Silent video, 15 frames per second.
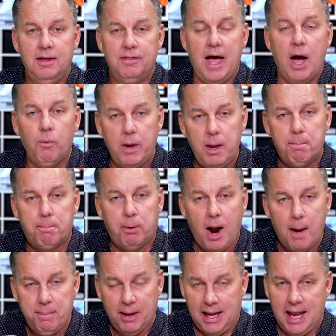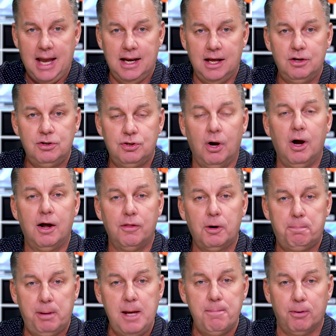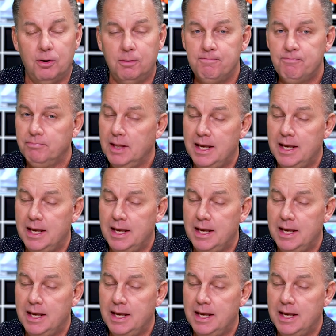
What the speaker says: that we propagate it to other people